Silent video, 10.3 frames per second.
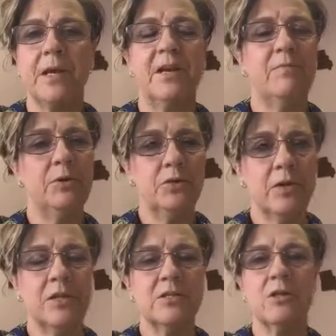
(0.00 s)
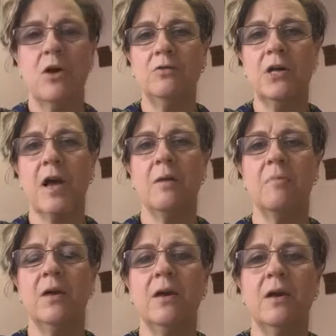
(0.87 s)
and I've been doing this a long
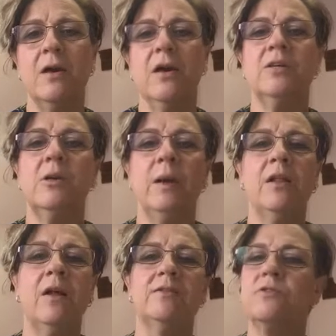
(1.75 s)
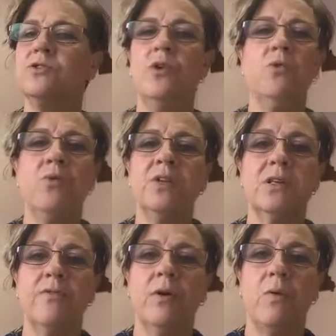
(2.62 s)
time, but I tell my clients there's no
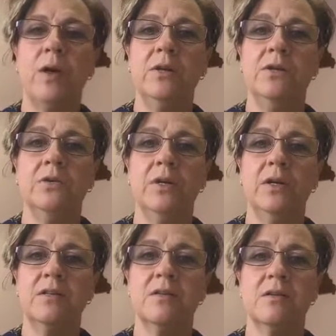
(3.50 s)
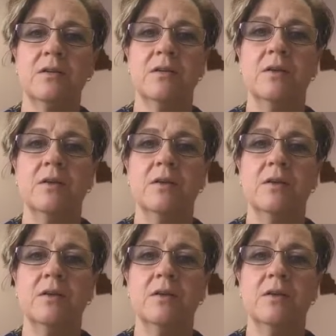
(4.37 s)
risk-free way to do this.